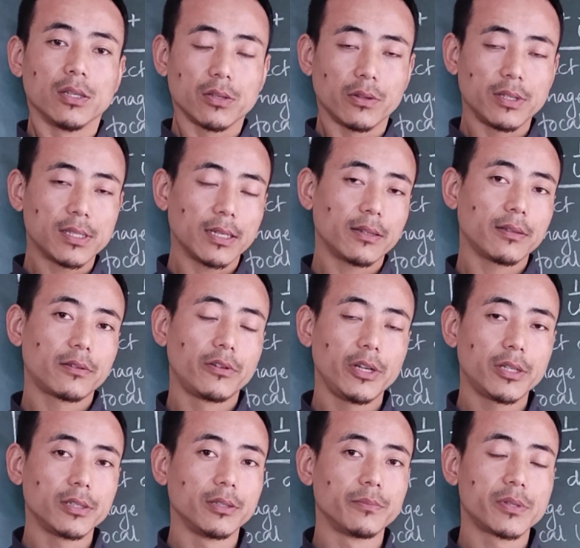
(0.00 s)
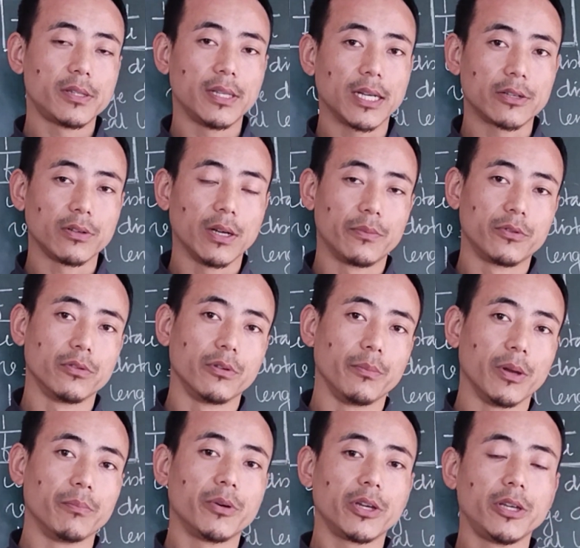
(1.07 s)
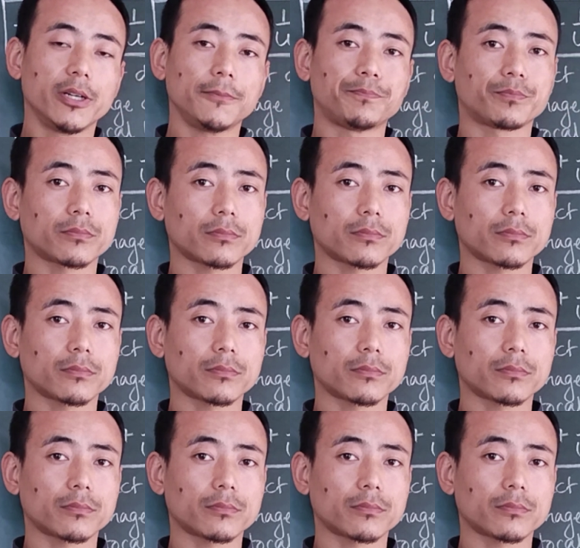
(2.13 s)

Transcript: So these are the three terms that you have to remember here.